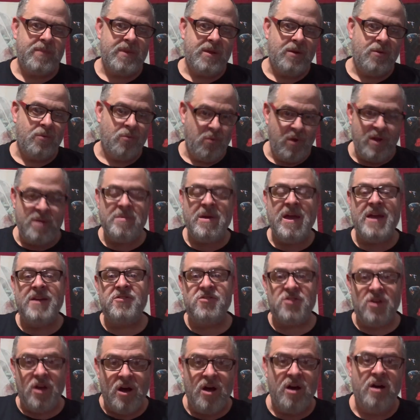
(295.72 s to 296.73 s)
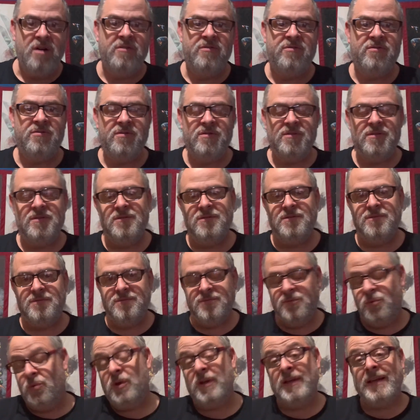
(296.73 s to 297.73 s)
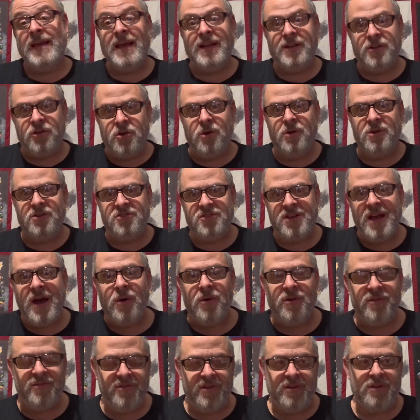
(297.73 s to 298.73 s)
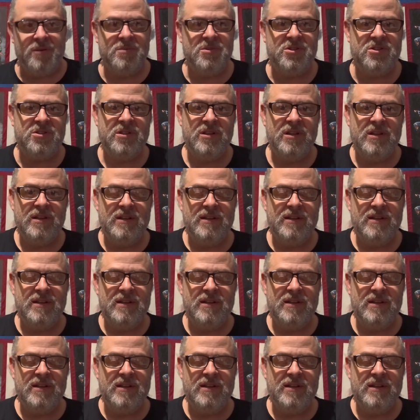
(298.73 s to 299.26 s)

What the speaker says: remakes of, again, Kurosawa films.